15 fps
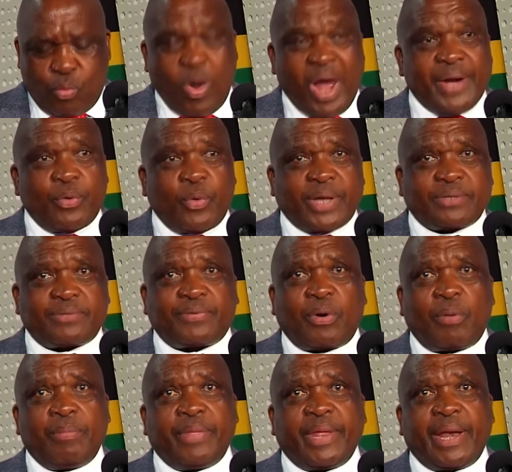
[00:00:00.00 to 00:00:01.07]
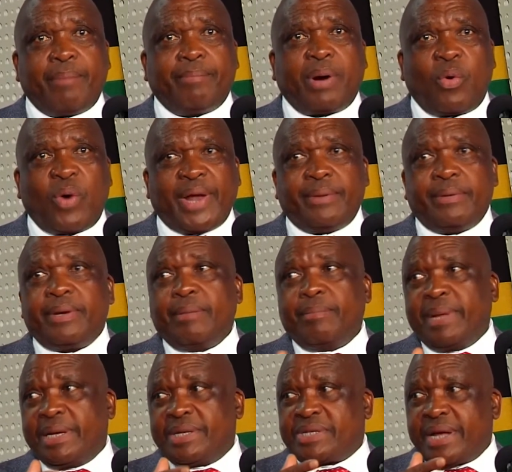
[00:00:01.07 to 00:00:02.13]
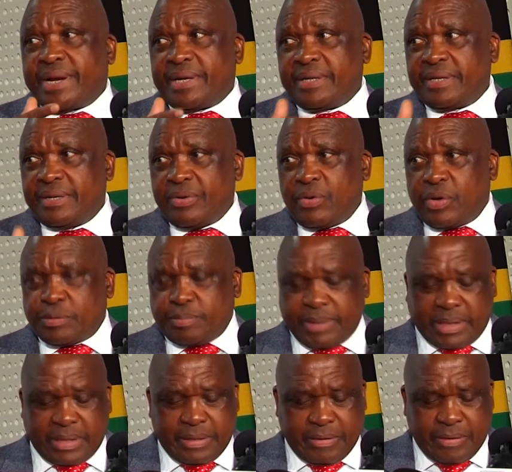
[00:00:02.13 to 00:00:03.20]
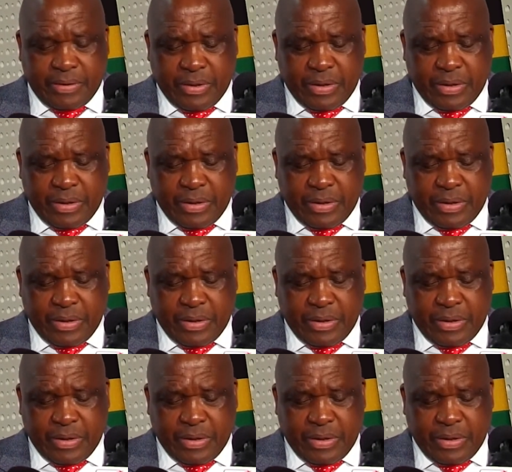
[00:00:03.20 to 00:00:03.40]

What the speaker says: One was from the number one military hospital.